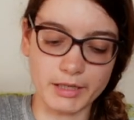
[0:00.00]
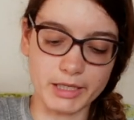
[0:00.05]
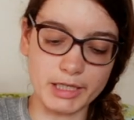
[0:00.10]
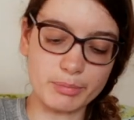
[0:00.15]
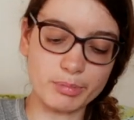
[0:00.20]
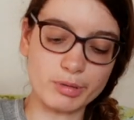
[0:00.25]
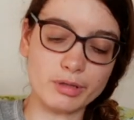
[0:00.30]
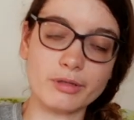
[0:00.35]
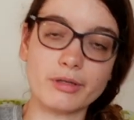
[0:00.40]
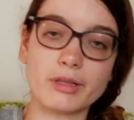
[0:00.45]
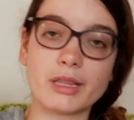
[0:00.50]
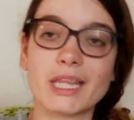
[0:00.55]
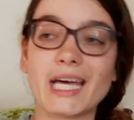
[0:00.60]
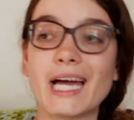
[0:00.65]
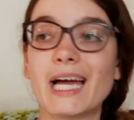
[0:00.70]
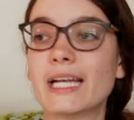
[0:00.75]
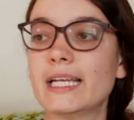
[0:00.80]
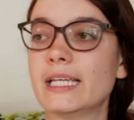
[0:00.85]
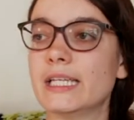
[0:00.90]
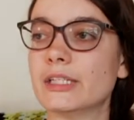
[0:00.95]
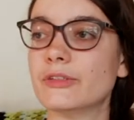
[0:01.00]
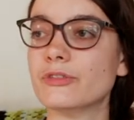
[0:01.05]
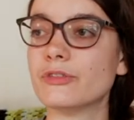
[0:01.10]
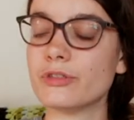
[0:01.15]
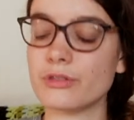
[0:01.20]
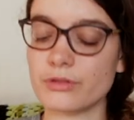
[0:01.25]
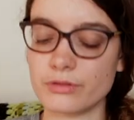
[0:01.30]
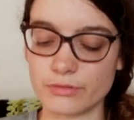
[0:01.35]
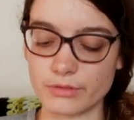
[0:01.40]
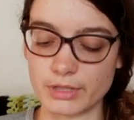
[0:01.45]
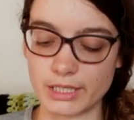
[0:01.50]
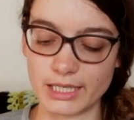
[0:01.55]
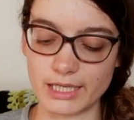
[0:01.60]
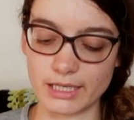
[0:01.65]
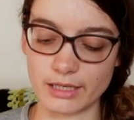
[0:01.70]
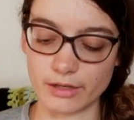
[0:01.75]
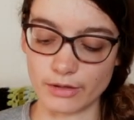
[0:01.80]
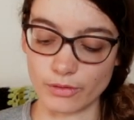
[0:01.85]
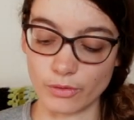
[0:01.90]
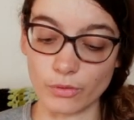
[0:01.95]
I plug that into an,
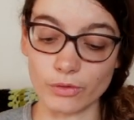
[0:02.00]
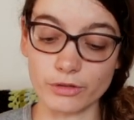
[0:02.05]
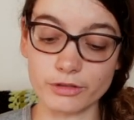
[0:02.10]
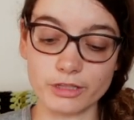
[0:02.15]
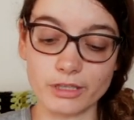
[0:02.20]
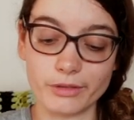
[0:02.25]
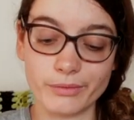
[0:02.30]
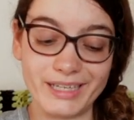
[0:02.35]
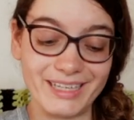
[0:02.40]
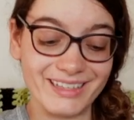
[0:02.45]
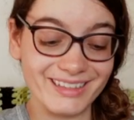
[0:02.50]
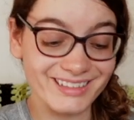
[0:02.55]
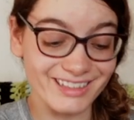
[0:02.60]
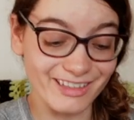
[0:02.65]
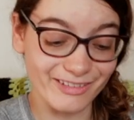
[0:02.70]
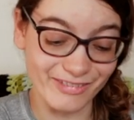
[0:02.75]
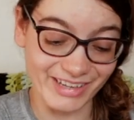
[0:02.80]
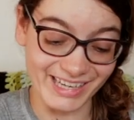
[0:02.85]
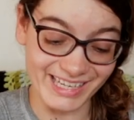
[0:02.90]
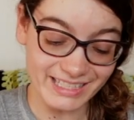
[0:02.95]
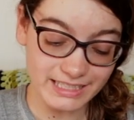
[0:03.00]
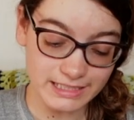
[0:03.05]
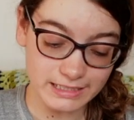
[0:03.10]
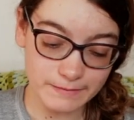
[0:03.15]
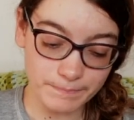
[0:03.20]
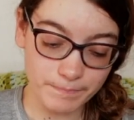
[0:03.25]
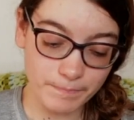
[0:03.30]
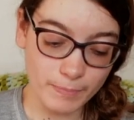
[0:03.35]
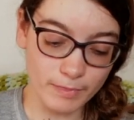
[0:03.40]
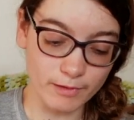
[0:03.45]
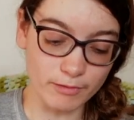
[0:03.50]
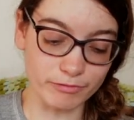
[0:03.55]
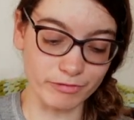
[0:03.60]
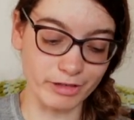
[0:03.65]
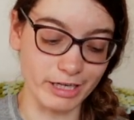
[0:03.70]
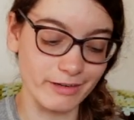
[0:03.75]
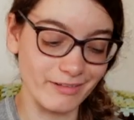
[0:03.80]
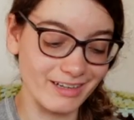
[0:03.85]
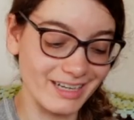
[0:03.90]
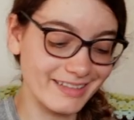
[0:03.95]
an audio interface
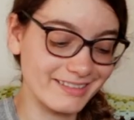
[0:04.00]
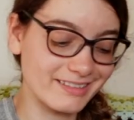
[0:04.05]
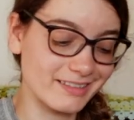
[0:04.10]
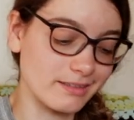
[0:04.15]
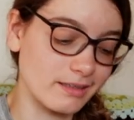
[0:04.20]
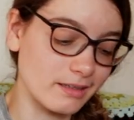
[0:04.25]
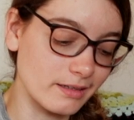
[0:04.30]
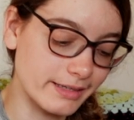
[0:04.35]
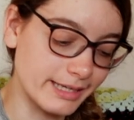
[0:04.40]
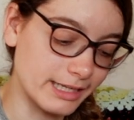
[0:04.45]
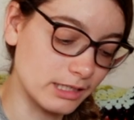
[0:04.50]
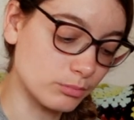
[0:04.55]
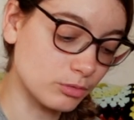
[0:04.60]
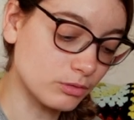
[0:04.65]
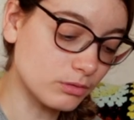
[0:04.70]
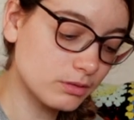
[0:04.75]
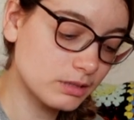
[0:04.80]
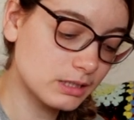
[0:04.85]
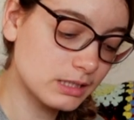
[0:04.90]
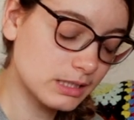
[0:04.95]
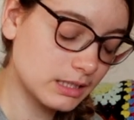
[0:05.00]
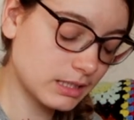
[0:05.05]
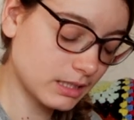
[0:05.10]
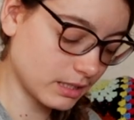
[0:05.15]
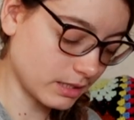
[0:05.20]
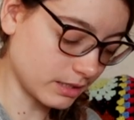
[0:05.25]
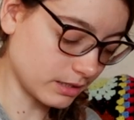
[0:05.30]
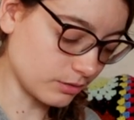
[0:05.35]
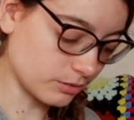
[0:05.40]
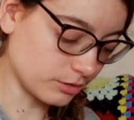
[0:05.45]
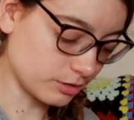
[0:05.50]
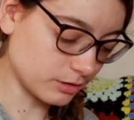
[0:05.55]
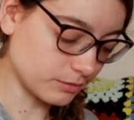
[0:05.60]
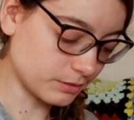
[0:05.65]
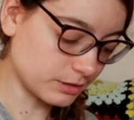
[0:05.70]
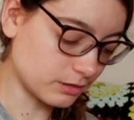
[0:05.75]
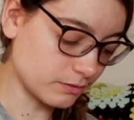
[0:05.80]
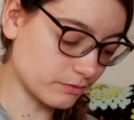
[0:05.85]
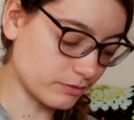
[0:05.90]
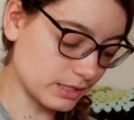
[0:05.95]
via an XLR cable. The audio
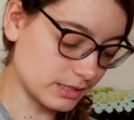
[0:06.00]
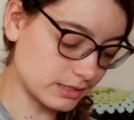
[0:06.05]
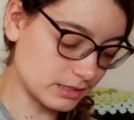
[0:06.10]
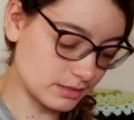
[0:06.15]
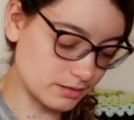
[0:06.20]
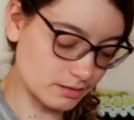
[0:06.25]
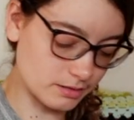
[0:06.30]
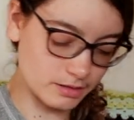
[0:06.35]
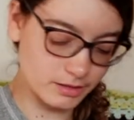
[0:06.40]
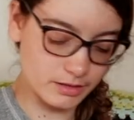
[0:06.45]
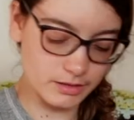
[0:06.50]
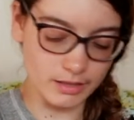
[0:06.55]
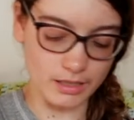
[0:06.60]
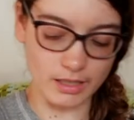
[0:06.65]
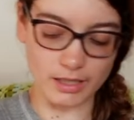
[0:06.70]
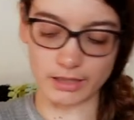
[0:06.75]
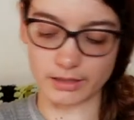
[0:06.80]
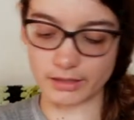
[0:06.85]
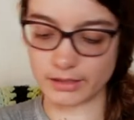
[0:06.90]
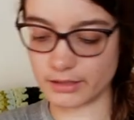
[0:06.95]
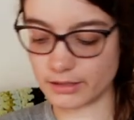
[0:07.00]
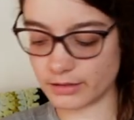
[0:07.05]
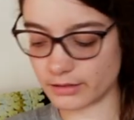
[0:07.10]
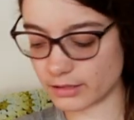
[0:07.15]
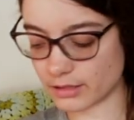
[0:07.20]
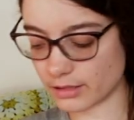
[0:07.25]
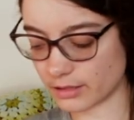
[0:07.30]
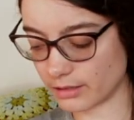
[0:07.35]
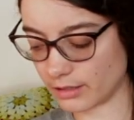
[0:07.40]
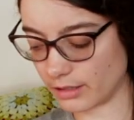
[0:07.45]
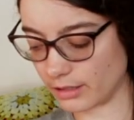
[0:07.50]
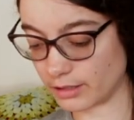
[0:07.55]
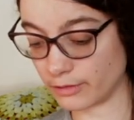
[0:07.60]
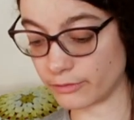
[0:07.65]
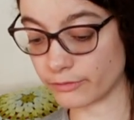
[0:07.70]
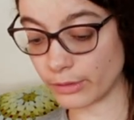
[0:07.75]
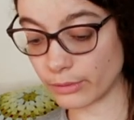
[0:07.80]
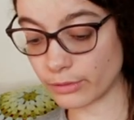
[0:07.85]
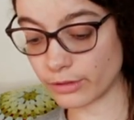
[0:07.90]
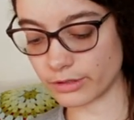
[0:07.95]
interface is a Scarlett, as a
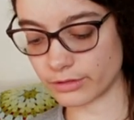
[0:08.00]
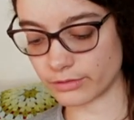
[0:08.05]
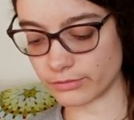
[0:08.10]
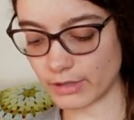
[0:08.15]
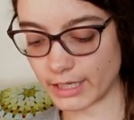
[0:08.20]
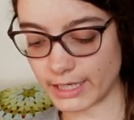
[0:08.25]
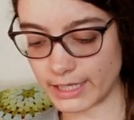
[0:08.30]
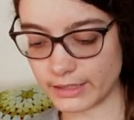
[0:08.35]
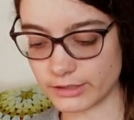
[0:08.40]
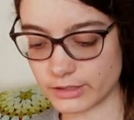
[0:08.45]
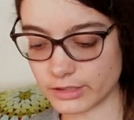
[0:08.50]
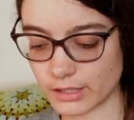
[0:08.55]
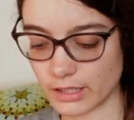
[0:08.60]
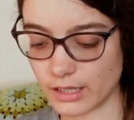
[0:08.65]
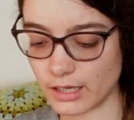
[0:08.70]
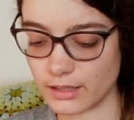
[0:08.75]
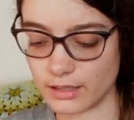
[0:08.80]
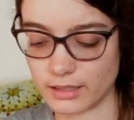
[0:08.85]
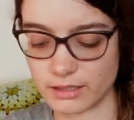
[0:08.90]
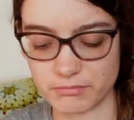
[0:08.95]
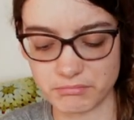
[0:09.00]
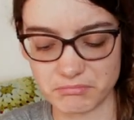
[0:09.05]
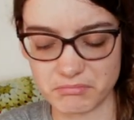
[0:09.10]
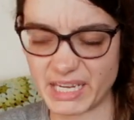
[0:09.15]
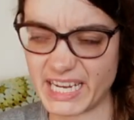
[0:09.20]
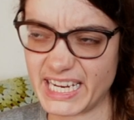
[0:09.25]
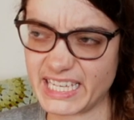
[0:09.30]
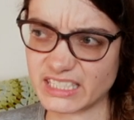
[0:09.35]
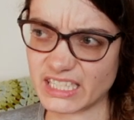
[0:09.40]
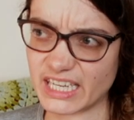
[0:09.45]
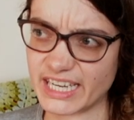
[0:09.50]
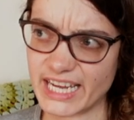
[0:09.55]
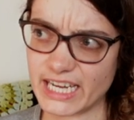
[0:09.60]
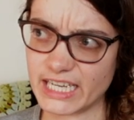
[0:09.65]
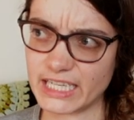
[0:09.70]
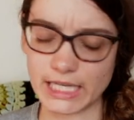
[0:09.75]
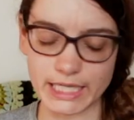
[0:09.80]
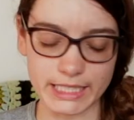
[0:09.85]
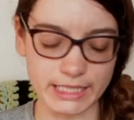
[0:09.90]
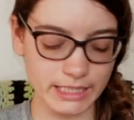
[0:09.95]
Focusrite Scarlett
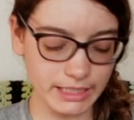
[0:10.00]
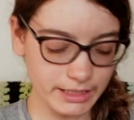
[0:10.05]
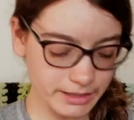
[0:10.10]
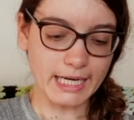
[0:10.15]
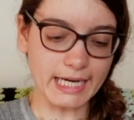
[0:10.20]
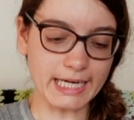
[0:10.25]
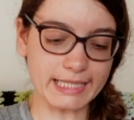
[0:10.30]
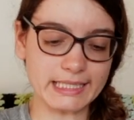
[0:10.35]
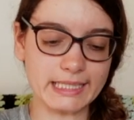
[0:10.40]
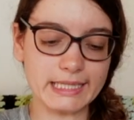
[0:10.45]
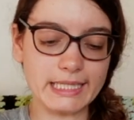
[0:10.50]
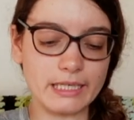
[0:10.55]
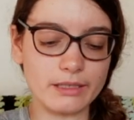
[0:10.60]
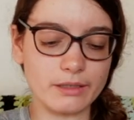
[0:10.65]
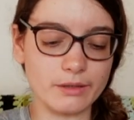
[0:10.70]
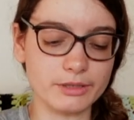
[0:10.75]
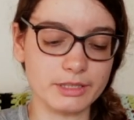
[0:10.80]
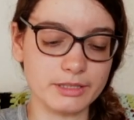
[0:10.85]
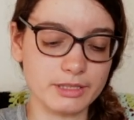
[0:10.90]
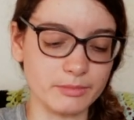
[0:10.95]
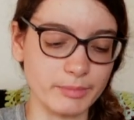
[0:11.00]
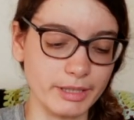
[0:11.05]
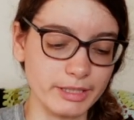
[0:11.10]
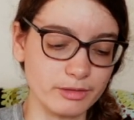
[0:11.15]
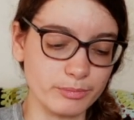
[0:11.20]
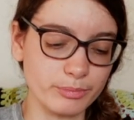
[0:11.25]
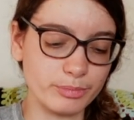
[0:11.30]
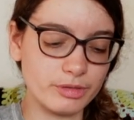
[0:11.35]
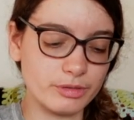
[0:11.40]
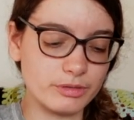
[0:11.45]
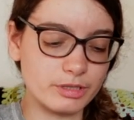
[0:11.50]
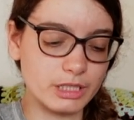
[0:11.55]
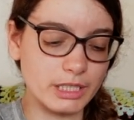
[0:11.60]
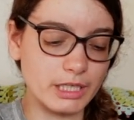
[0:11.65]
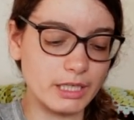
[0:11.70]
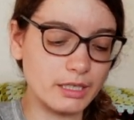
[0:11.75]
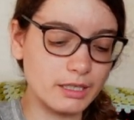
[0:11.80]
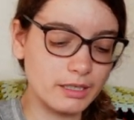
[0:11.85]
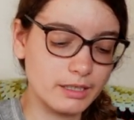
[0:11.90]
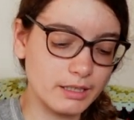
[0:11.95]
8i8, I think, and then that goes into my
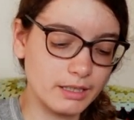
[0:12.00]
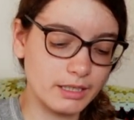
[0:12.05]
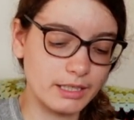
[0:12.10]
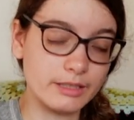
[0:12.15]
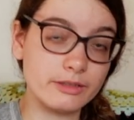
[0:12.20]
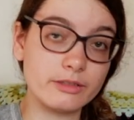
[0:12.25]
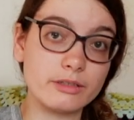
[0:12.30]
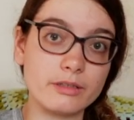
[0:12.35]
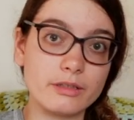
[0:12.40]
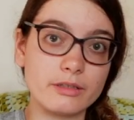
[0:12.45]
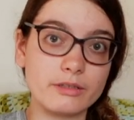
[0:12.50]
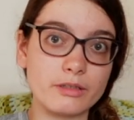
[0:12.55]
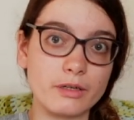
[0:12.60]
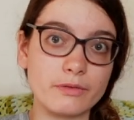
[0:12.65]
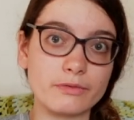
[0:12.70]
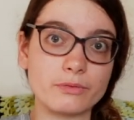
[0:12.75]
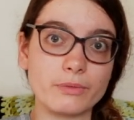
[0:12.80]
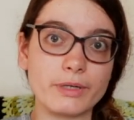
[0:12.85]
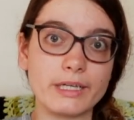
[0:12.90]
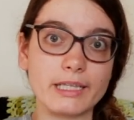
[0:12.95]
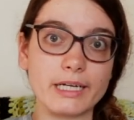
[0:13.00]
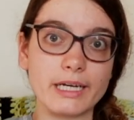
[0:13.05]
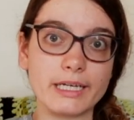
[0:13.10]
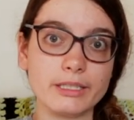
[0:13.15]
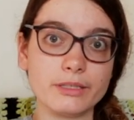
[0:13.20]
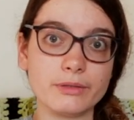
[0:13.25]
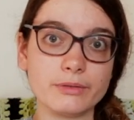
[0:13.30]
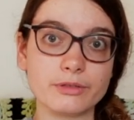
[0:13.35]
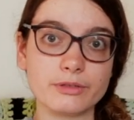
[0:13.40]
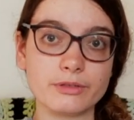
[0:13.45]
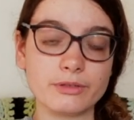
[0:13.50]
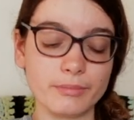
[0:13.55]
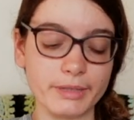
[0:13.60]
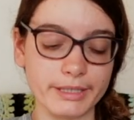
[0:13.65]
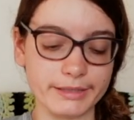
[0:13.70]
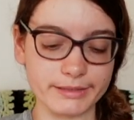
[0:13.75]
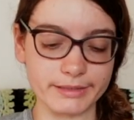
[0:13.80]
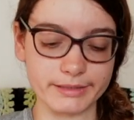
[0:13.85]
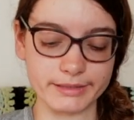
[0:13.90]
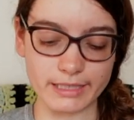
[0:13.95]
computer into the software that I use to
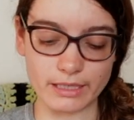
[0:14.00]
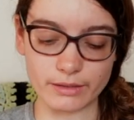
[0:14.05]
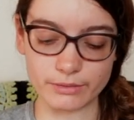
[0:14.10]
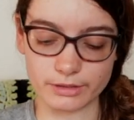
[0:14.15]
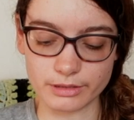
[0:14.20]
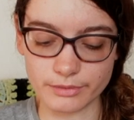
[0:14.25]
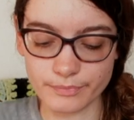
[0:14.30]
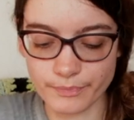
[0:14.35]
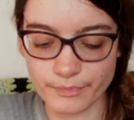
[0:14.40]
mix the sound.